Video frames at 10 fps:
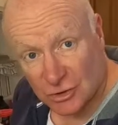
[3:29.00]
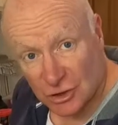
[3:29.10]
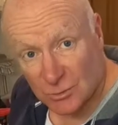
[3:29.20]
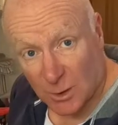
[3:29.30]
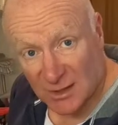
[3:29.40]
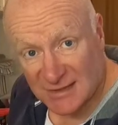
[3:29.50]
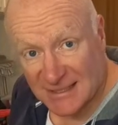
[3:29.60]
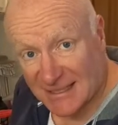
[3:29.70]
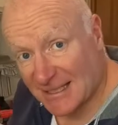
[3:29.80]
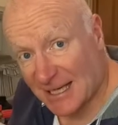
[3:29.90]
Just whilst
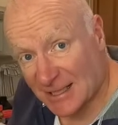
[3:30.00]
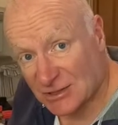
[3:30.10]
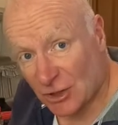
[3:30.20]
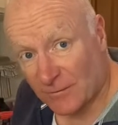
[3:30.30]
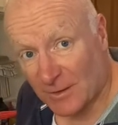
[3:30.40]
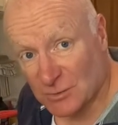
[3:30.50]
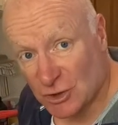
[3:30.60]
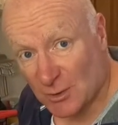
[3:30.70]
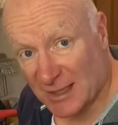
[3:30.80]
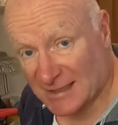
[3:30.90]
the snow foam's
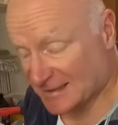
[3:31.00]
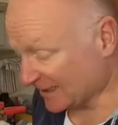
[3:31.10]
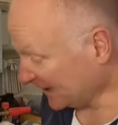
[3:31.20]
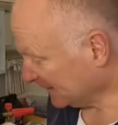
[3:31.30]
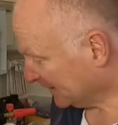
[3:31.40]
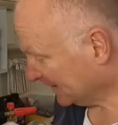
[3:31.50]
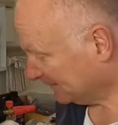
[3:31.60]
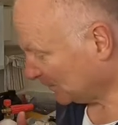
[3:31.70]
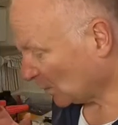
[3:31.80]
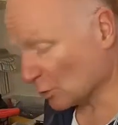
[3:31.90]
doing its thing,
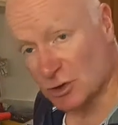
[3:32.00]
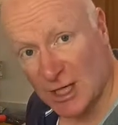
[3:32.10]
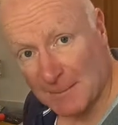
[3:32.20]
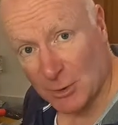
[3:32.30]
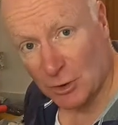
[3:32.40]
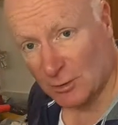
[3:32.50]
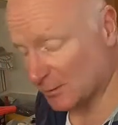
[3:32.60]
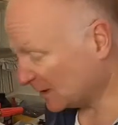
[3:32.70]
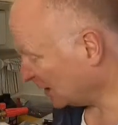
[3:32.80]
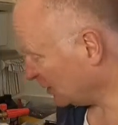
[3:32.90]
what shampoo
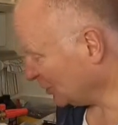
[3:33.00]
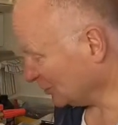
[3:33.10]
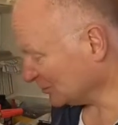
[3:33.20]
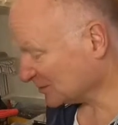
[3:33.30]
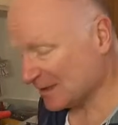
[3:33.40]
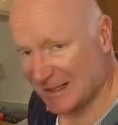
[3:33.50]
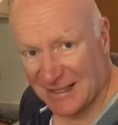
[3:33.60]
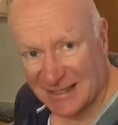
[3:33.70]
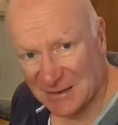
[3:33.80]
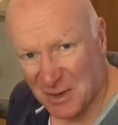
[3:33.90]
are we going to use?
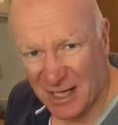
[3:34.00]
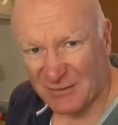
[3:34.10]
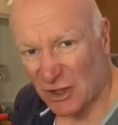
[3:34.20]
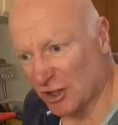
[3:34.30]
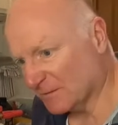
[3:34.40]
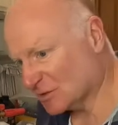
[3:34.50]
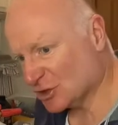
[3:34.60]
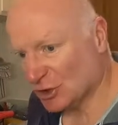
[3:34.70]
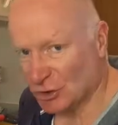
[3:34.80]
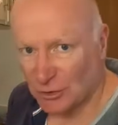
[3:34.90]
You might have heard
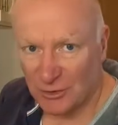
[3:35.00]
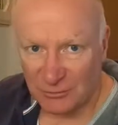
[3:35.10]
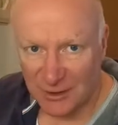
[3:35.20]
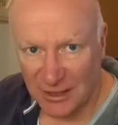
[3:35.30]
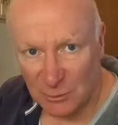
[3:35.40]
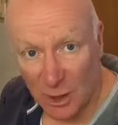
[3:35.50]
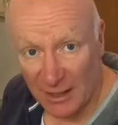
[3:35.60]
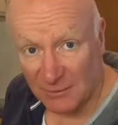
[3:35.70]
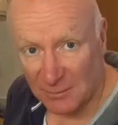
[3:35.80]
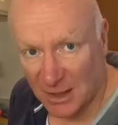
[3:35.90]
of 2, 3,
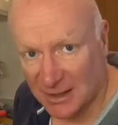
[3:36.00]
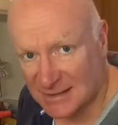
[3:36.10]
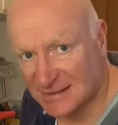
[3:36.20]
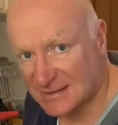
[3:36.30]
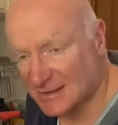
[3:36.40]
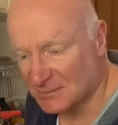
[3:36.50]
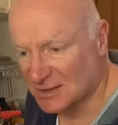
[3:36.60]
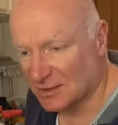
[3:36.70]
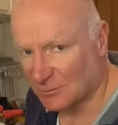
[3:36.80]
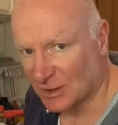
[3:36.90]
whatever bucket
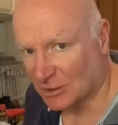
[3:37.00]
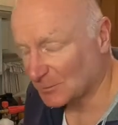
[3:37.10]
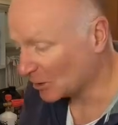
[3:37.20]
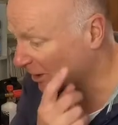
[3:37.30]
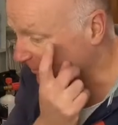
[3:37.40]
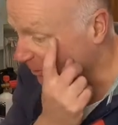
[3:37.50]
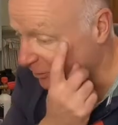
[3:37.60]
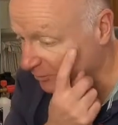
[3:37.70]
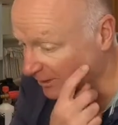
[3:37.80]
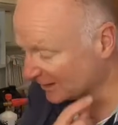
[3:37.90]
systems. We're not going to
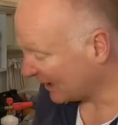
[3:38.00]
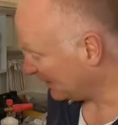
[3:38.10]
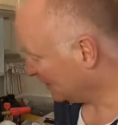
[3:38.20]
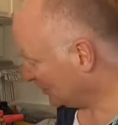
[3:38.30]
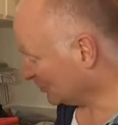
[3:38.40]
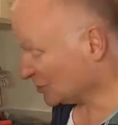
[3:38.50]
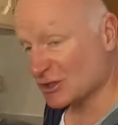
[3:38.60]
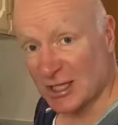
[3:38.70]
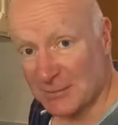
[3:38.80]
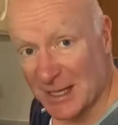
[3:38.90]
bother with that. We're
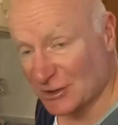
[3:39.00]
just going to